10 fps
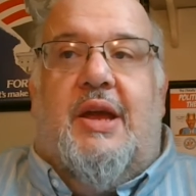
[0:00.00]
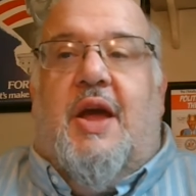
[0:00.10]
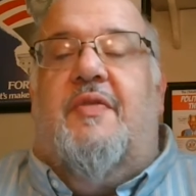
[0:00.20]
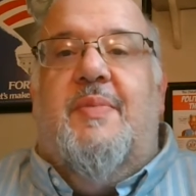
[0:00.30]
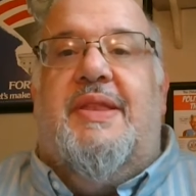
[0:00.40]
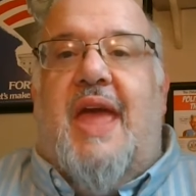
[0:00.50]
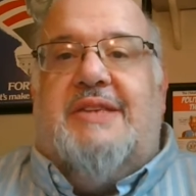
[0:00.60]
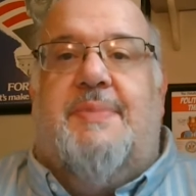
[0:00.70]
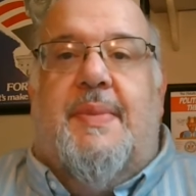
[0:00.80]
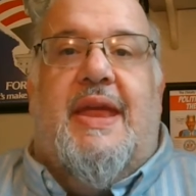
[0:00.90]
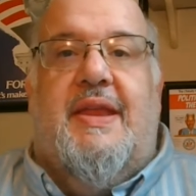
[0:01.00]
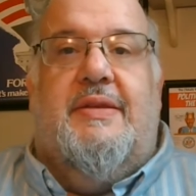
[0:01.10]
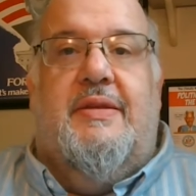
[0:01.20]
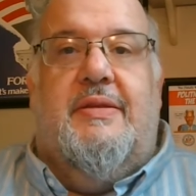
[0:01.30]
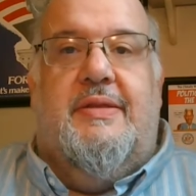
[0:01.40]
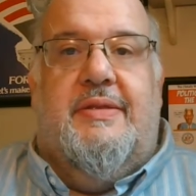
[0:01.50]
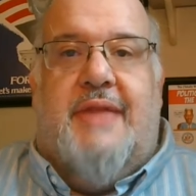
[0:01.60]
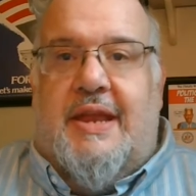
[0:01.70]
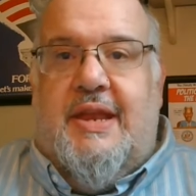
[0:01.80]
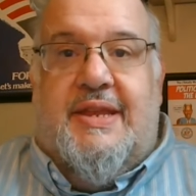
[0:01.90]
government has made it
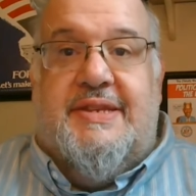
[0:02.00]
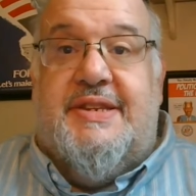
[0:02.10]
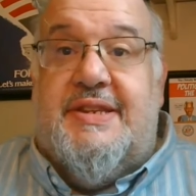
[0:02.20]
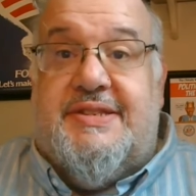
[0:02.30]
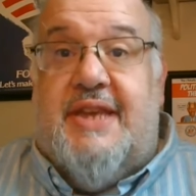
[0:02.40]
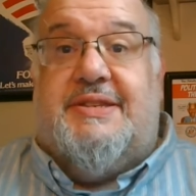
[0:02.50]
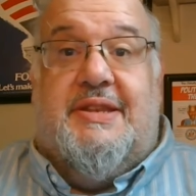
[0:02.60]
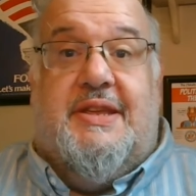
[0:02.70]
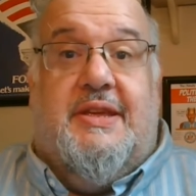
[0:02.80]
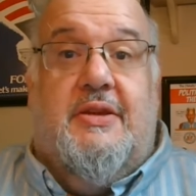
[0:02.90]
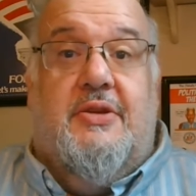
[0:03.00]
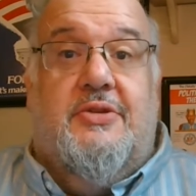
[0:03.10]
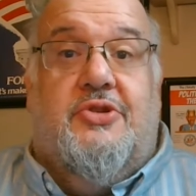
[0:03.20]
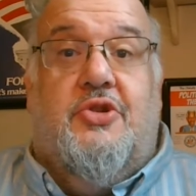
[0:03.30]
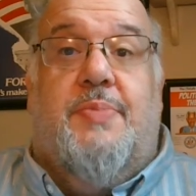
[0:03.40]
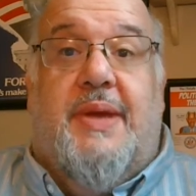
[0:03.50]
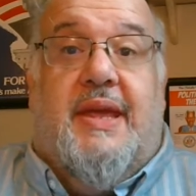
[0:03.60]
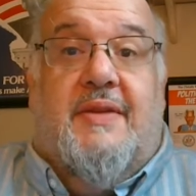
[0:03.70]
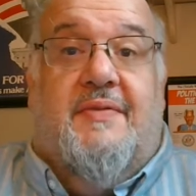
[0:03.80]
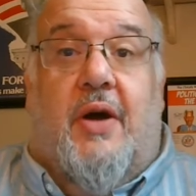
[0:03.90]
that it is a necessity to
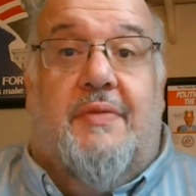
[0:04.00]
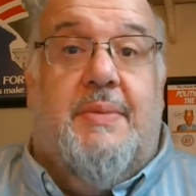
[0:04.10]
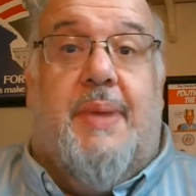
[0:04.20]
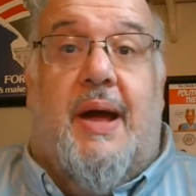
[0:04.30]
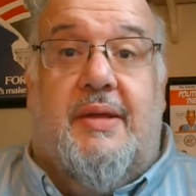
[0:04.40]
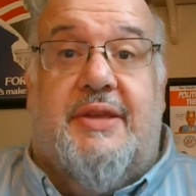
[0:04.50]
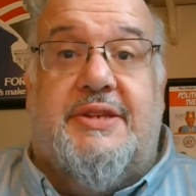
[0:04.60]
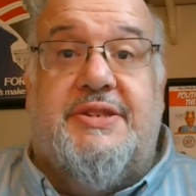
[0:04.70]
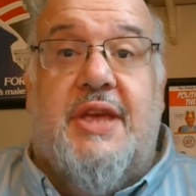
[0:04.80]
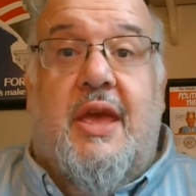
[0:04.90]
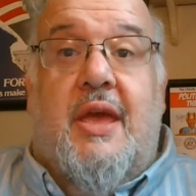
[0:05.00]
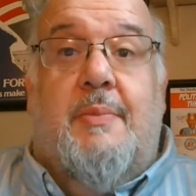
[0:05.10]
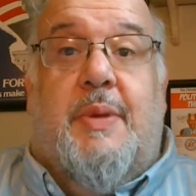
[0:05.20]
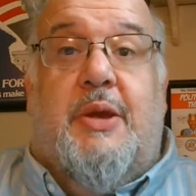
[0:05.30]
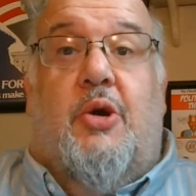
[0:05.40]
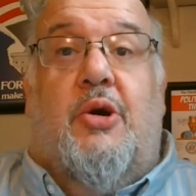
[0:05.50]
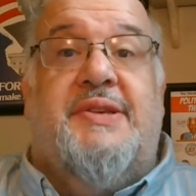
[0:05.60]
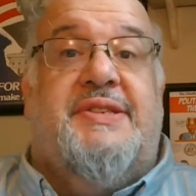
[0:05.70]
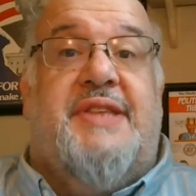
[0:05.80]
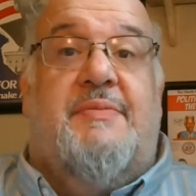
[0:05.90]
be involved in politics
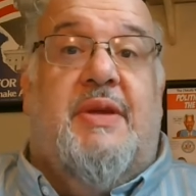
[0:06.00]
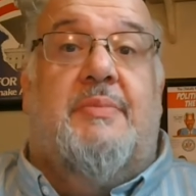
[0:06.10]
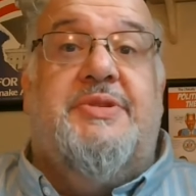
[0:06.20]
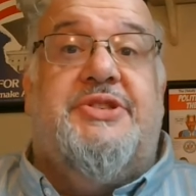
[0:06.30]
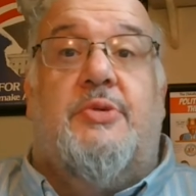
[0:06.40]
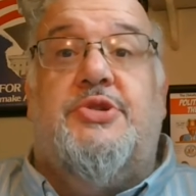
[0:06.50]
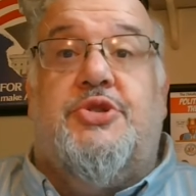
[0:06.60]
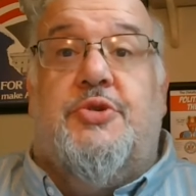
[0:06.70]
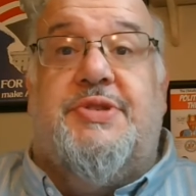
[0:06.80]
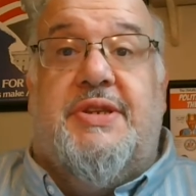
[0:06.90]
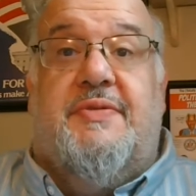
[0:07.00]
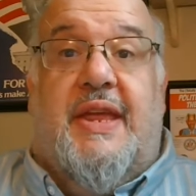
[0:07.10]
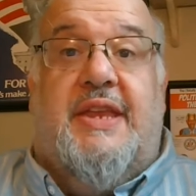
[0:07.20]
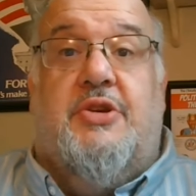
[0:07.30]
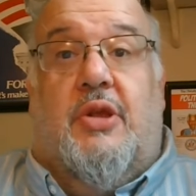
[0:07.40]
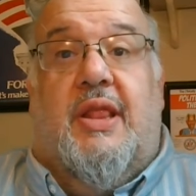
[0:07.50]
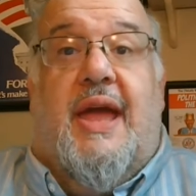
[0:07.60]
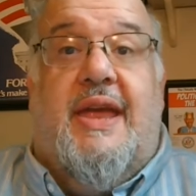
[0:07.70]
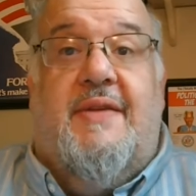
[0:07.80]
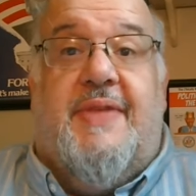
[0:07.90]
because they become so intrusive in your
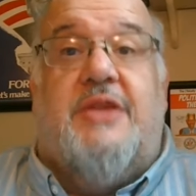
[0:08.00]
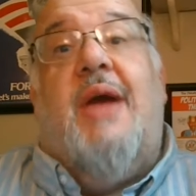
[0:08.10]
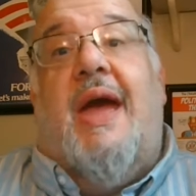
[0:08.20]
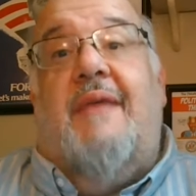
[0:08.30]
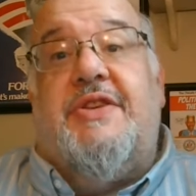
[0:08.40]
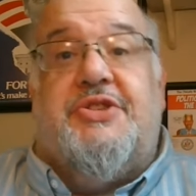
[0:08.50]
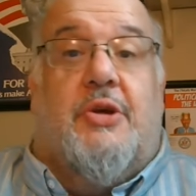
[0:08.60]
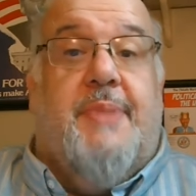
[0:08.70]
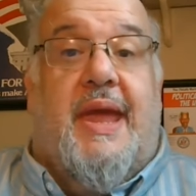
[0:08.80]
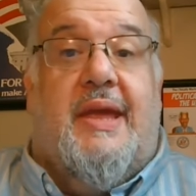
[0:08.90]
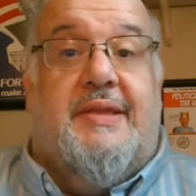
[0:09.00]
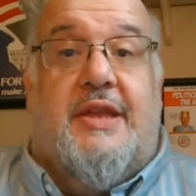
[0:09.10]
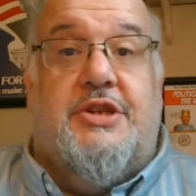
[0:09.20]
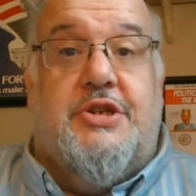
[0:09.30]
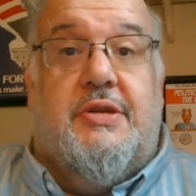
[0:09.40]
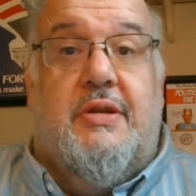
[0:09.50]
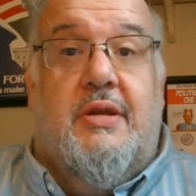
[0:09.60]
life that you have to start paying attention.